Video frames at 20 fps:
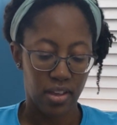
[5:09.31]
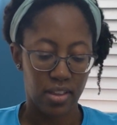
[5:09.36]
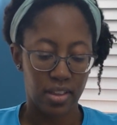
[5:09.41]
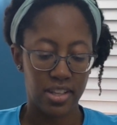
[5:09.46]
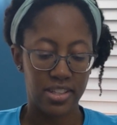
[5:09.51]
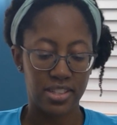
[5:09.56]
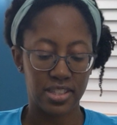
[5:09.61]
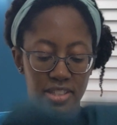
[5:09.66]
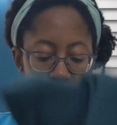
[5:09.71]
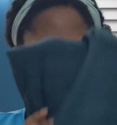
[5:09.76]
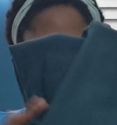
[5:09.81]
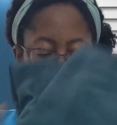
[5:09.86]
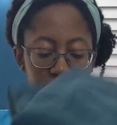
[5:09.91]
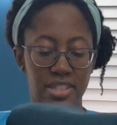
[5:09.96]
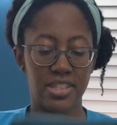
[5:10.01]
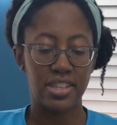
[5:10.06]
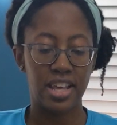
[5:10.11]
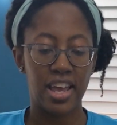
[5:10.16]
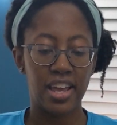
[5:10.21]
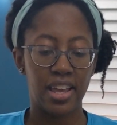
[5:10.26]
This is the
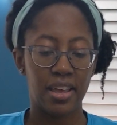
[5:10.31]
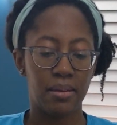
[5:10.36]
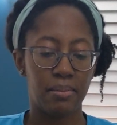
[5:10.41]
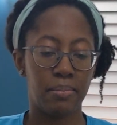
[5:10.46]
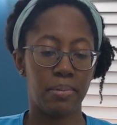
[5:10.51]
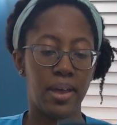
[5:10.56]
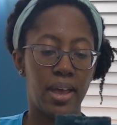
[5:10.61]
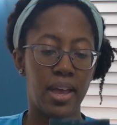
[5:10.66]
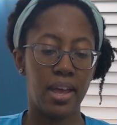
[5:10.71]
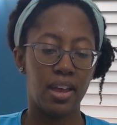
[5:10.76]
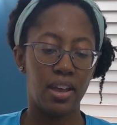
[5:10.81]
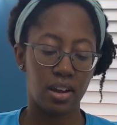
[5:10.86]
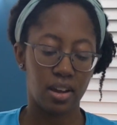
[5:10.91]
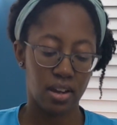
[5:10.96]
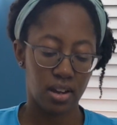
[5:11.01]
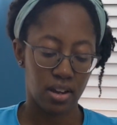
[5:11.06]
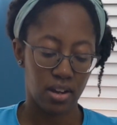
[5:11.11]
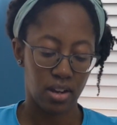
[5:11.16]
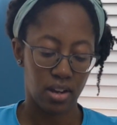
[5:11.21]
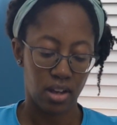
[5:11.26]
second
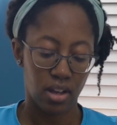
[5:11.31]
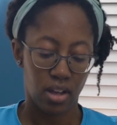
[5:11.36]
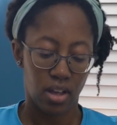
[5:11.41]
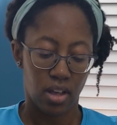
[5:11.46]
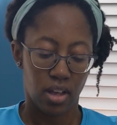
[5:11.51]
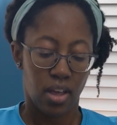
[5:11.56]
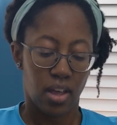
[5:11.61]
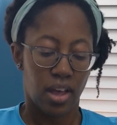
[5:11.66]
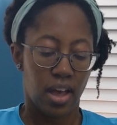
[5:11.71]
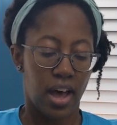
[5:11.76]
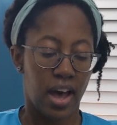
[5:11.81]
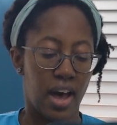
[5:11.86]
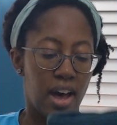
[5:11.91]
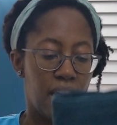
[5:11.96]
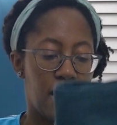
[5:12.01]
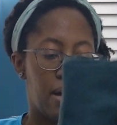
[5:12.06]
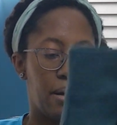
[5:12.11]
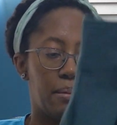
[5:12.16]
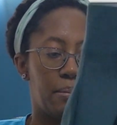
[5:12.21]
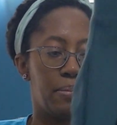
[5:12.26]
pair.
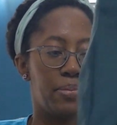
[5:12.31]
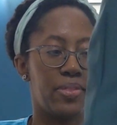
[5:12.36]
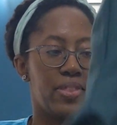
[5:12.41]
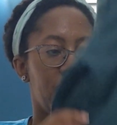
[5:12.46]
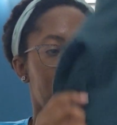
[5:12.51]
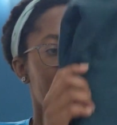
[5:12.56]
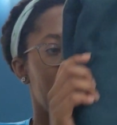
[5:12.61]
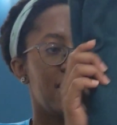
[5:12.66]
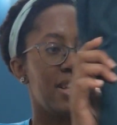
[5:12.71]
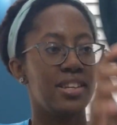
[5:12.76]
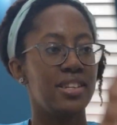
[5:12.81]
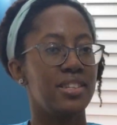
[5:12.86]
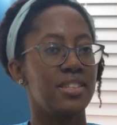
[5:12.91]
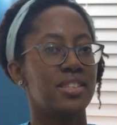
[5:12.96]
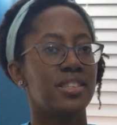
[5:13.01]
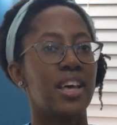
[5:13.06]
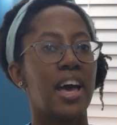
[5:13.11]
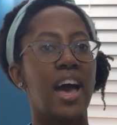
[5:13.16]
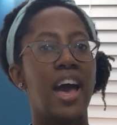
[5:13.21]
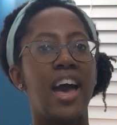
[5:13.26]

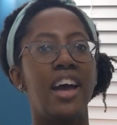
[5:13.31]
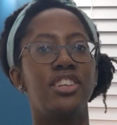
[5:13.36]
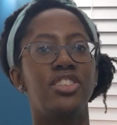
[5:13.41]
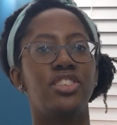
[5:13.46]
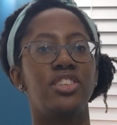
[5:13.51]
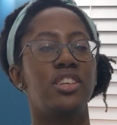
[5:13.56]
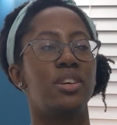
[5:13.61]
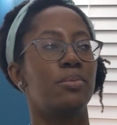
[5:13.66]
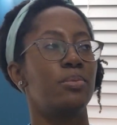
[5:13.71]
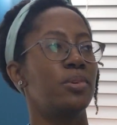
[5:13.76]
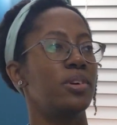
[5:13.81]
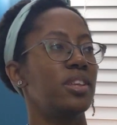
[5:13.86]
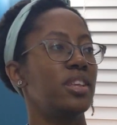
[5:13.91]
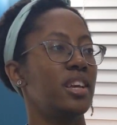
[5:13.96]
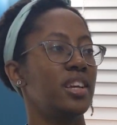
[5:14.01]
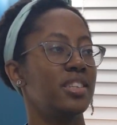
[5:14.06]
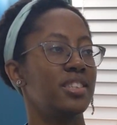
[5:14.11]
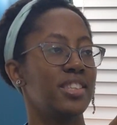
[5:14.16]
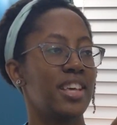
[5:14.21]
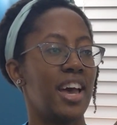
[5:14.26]
These, I actually am
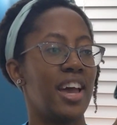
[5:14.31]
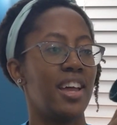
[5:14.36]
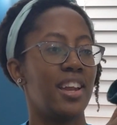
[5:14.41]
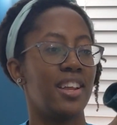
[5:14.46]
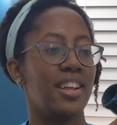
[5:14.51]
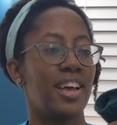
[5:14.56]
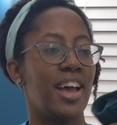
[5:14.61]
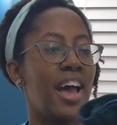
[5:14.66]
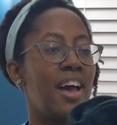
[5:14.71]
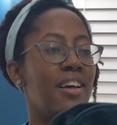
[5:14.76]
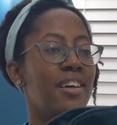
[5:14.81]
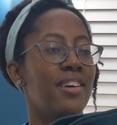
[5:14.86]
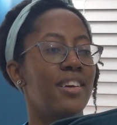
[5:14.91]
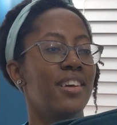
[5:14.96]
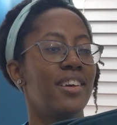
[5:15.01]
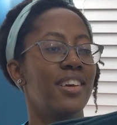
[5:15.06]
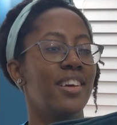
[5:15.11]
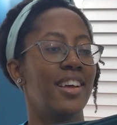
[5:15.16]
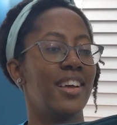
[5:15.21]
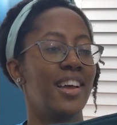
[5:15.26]
really excited. I
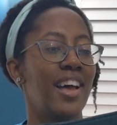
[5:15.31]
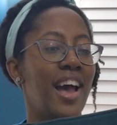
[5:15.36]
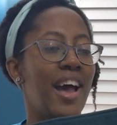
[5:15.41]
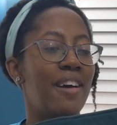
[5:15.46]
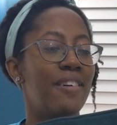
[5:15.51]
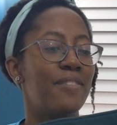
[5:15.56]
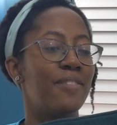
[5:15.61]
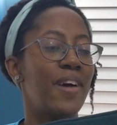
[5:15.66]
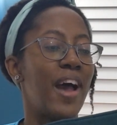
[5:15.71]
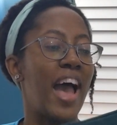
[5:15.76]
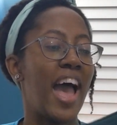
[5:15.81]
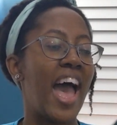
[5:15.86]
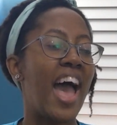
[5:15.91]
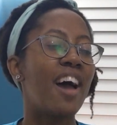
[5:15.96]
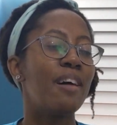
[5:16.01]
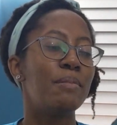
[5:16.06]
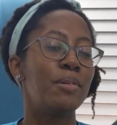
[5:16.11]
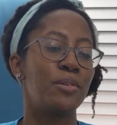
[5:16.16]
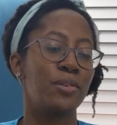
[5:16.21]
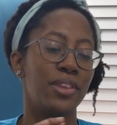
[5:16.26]

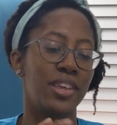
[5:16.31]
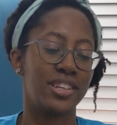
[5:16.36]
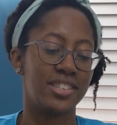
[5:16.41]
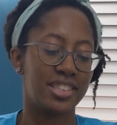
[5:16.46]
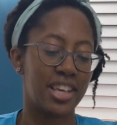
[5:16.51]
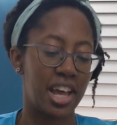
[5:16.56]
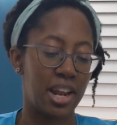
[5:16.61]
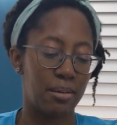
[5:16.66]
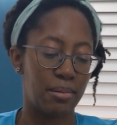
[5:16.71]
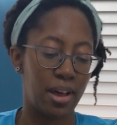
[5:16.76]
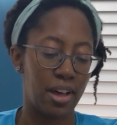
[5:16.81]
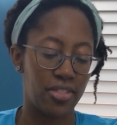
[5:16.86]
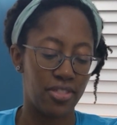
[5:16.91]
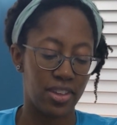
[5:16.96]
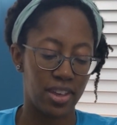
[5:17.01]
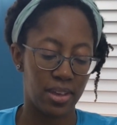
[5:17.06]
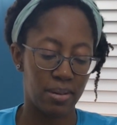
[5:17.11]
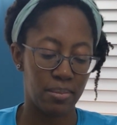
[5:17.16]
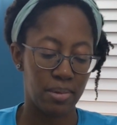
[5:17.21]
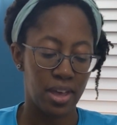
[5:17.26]
have been really excited about
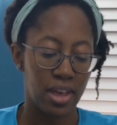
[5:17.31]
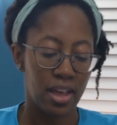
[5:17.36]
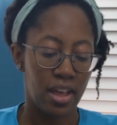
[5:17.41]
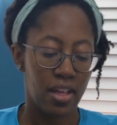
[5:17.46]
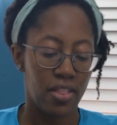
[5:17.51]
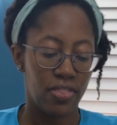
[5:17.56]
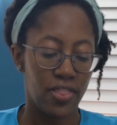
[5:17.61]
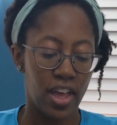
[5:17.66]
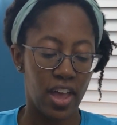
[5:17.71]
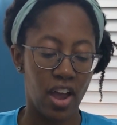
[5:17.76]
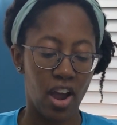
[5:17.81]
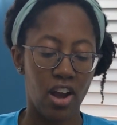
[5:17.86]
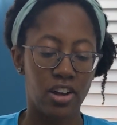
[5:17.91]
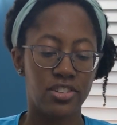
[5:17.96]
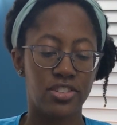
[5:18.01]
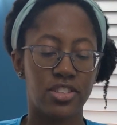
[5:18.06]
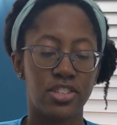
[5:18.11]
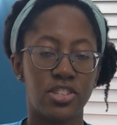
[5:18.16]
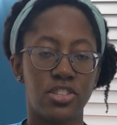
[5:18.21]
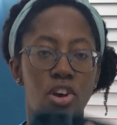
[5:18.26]
them. They
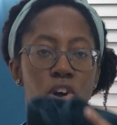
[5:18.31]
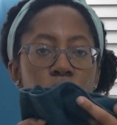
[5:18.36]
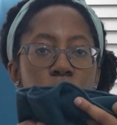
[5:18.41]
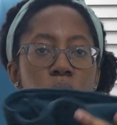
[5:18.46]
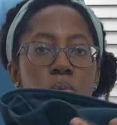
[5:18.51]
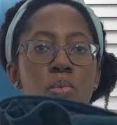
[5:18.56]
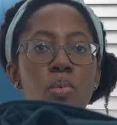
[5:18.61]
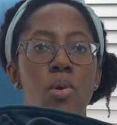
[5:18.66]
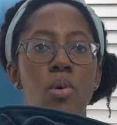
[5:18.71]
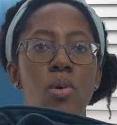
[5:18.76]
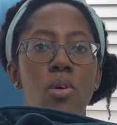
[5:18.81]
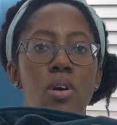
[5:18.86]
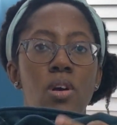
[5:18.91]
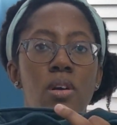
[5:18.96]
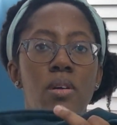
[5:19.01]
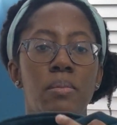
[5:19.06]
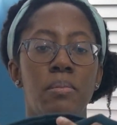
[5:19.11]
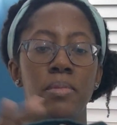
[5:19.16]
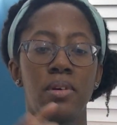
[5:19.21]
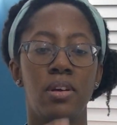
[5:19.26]
are so
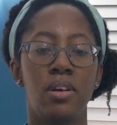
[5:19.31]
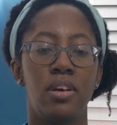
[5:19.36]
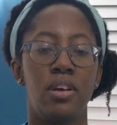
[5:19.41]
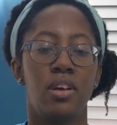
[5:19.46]
warm.